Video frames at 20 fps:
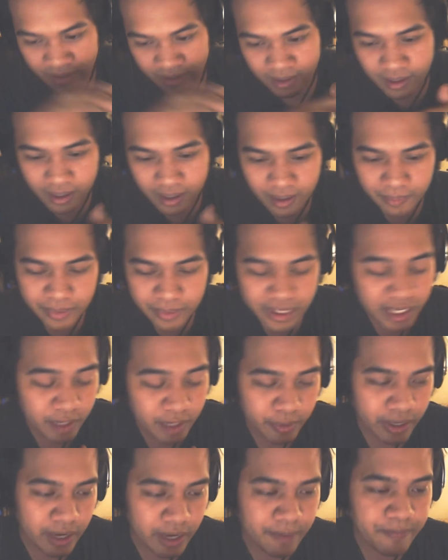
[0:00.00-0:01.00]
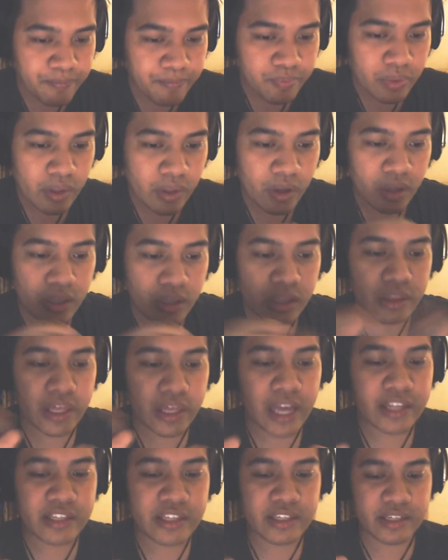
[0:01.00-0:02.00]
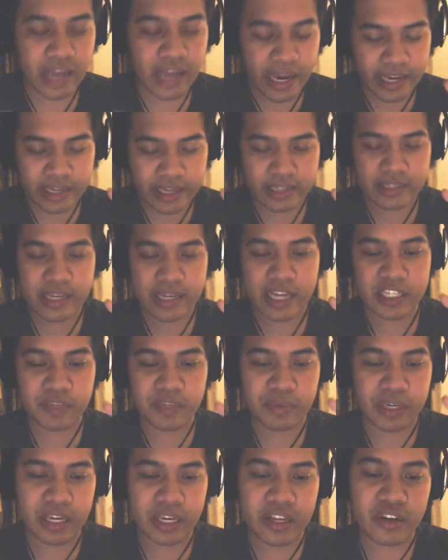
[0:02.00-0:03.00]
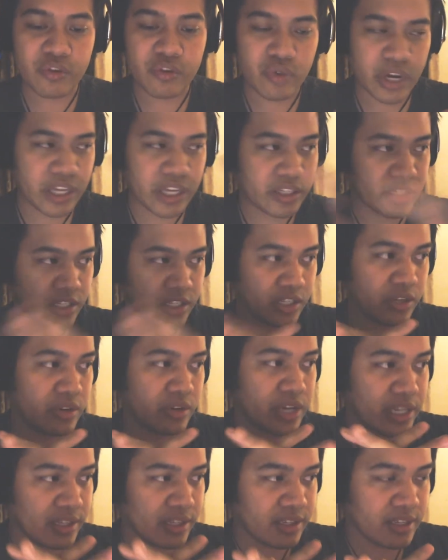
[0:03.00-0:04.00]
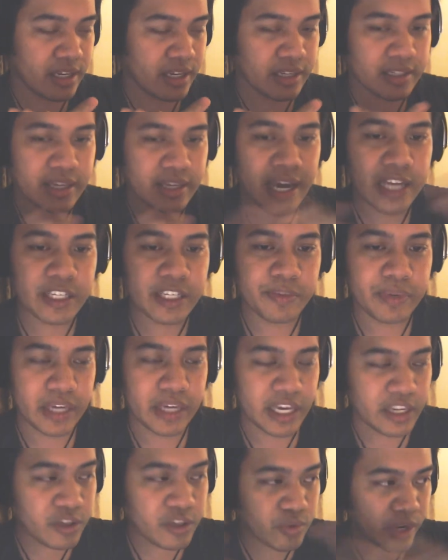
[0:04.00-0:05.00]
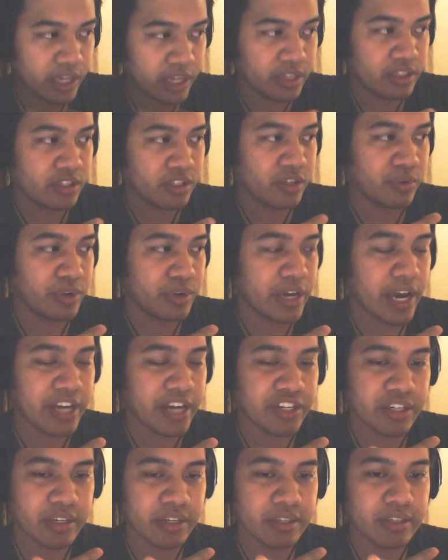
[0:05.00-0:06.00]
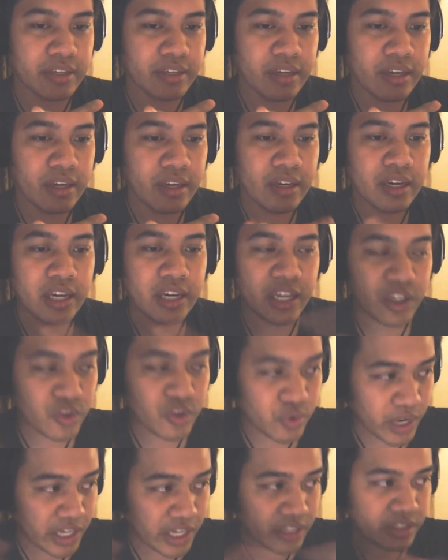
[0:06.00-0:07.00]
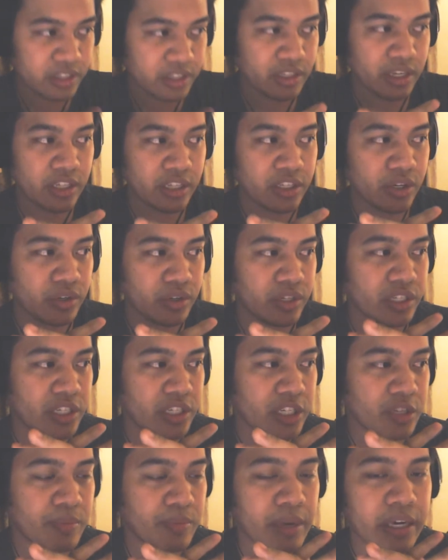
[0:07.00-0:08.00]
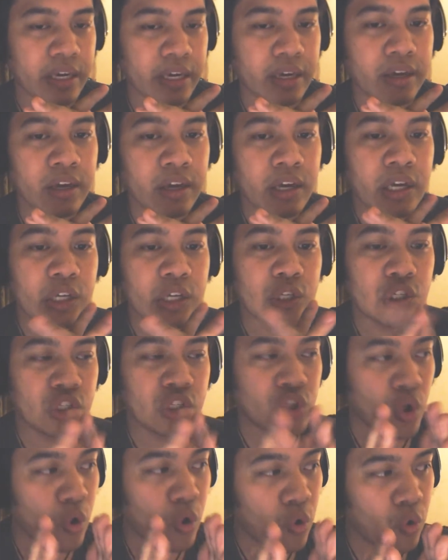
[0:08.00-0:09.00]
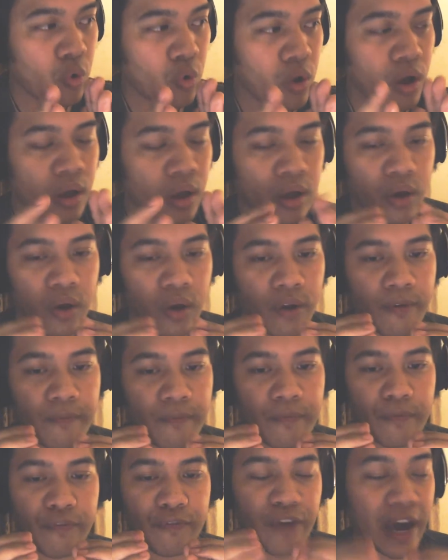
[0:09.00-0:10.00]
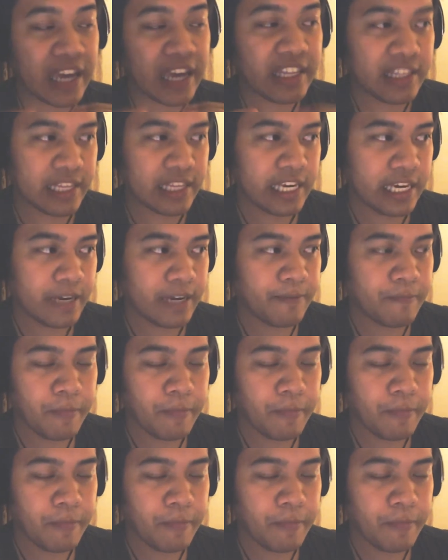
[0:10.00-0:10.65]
But anyway, that science has to be ingrained into your instincts. It has to be ingrained into your reactions, ingrained into your decision making so finely,